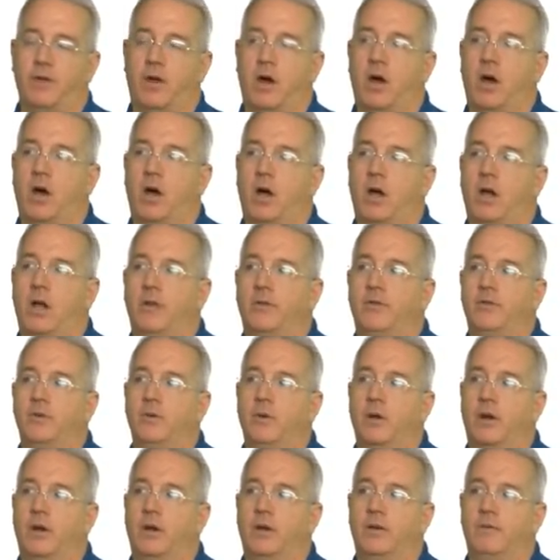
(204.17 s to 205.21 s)
all
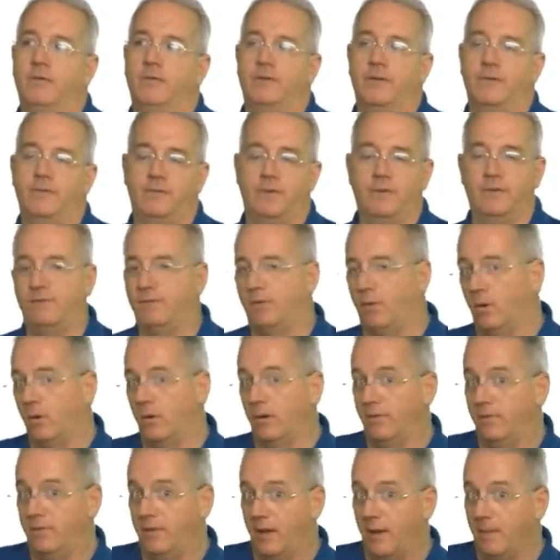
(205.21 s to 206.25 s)
two hundred
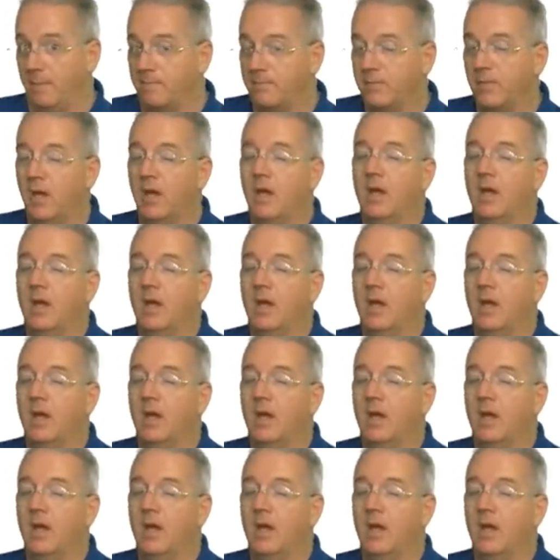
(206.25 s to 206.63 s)
fifty-four of them.